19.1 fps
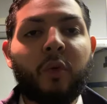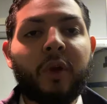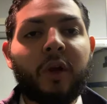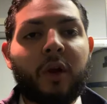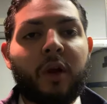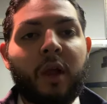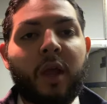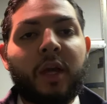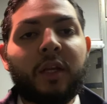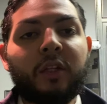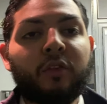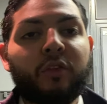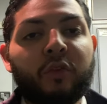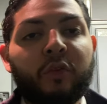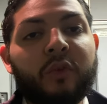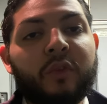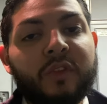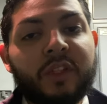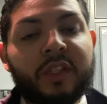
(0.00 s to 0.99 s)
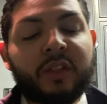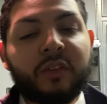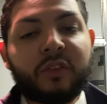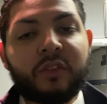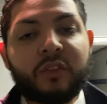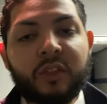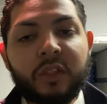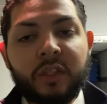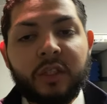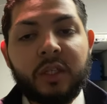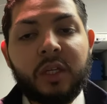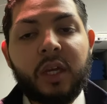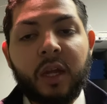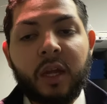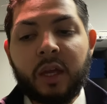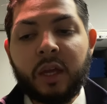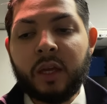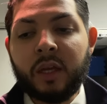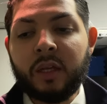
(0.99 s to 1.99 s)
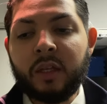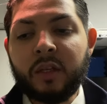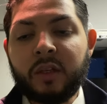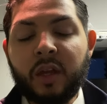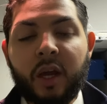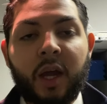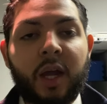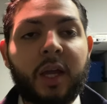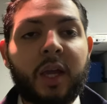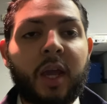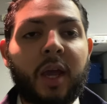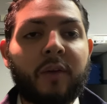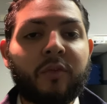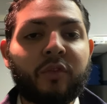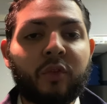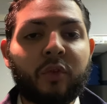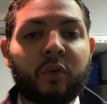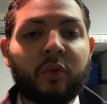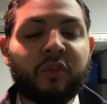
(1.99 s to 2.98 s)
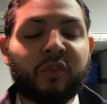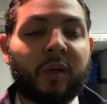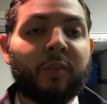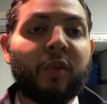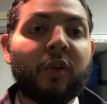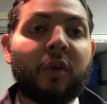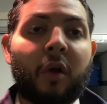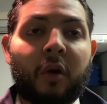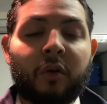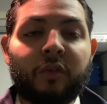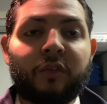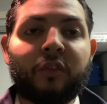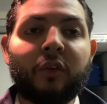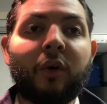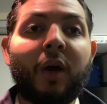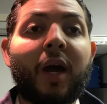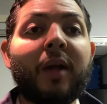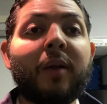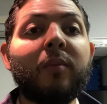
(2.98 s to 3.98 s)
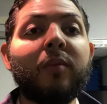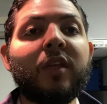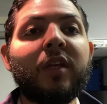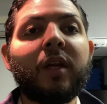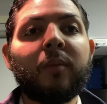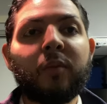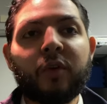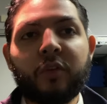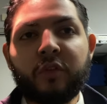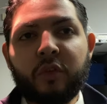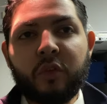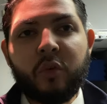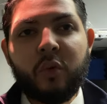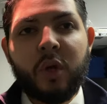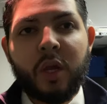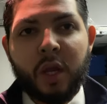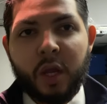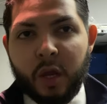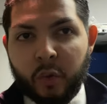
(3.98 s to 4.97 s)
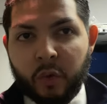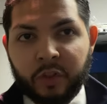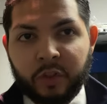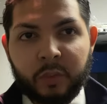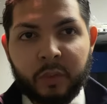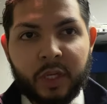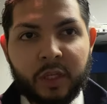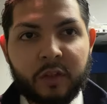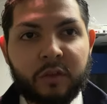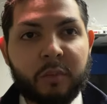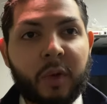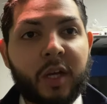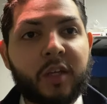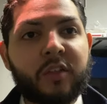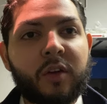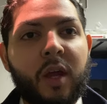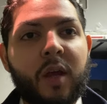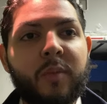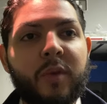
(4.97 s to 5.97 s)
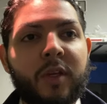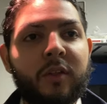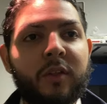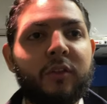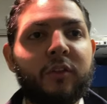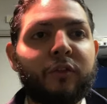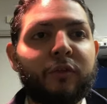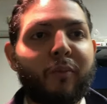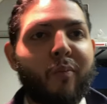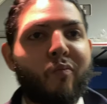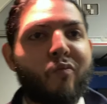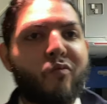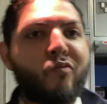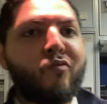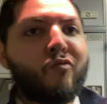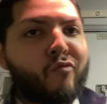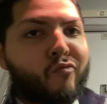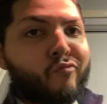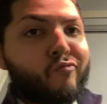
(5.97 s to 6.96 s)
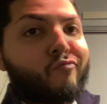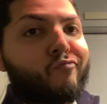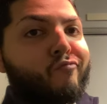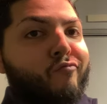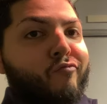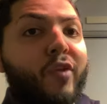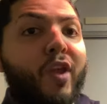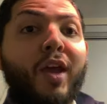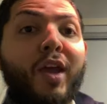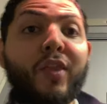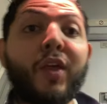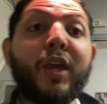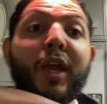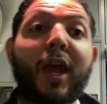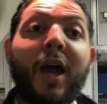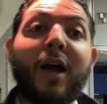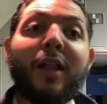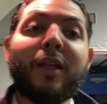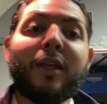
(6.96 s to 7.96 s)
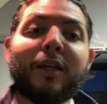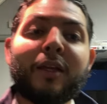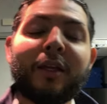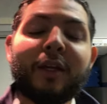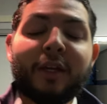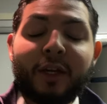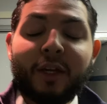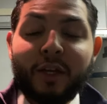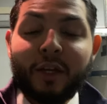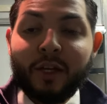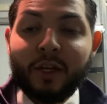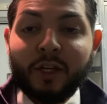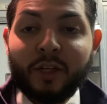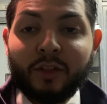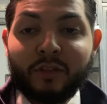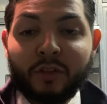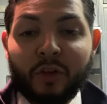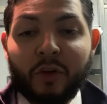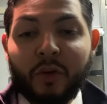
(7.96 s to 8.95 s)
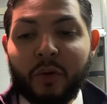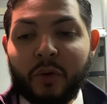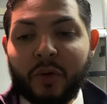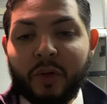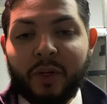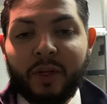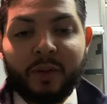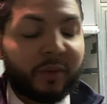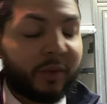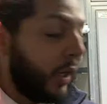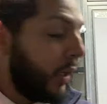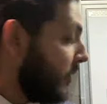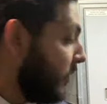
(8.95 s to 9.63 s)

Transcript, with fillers: We are headed to DC and I have to accept the card. So I'm B number two, which means my job is Big Alley. So I